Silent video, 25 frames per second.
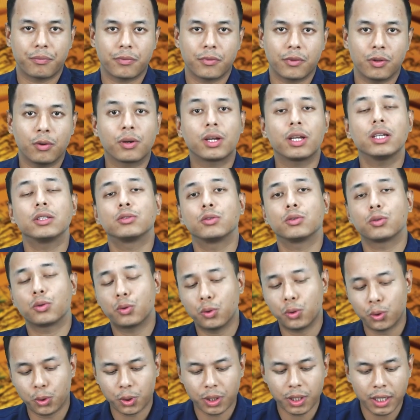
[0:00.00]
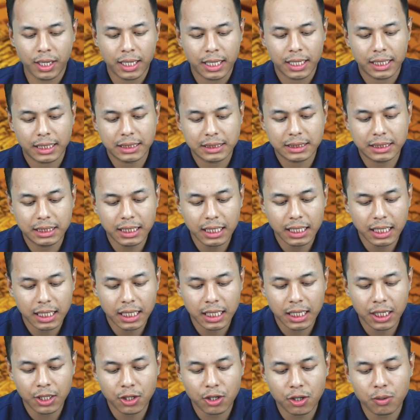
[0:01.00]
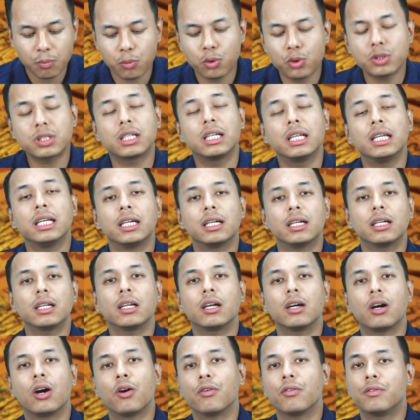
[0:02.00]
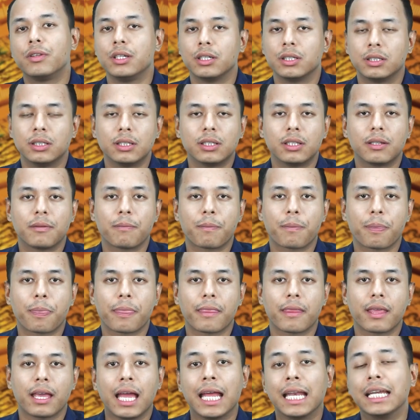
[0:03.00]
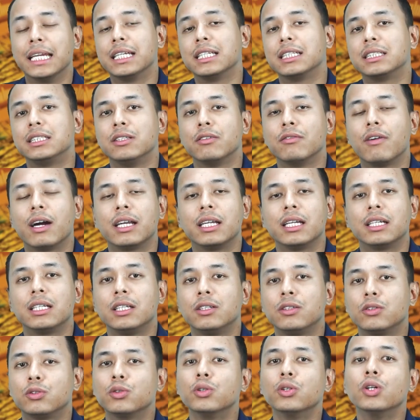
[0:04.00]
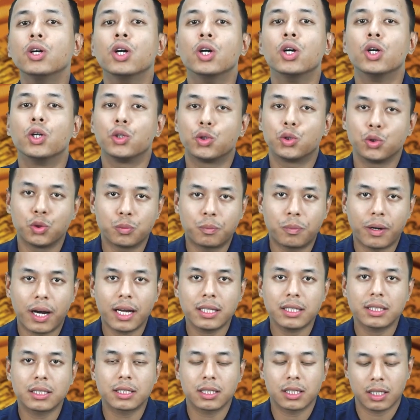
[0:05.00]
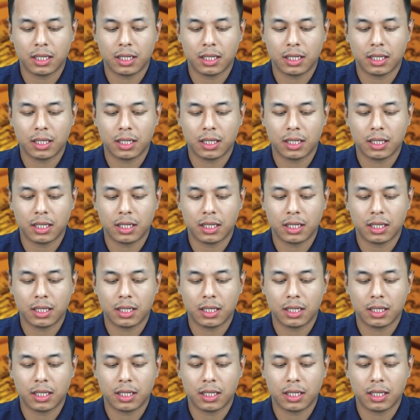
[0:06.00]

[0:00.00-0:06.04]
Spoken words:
Okay, so core is the innermost layer of the Earth, and it is divided into 2 parts,